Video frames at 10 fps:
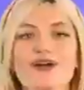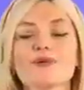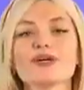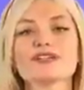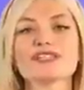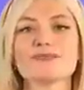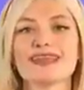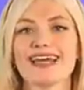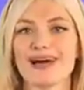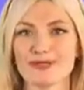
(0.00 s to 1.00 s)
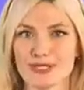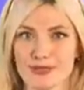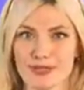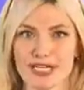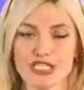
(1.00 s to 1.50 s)
On our Will Smith
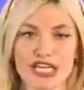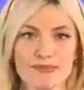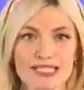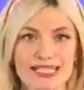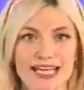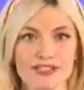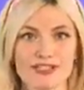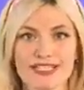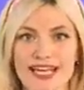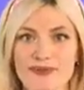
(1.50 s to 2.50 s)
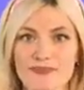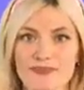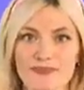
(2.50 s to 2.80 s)
house tour, James Taylor said,